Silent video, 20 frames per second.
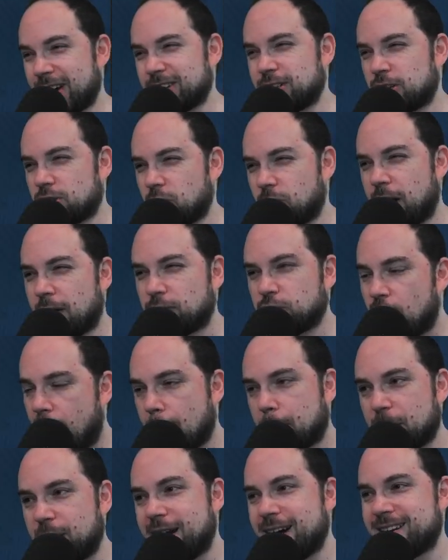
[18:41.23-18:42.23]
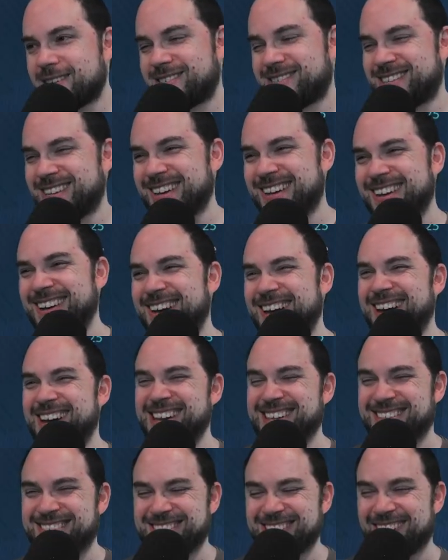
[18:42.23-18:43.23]
I just don't have Lepidus!
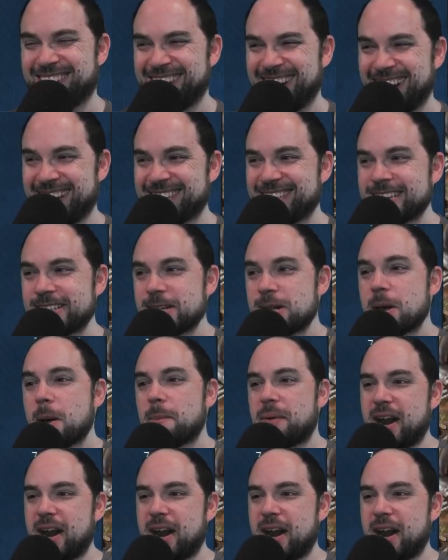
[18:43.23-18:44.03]
Darn it.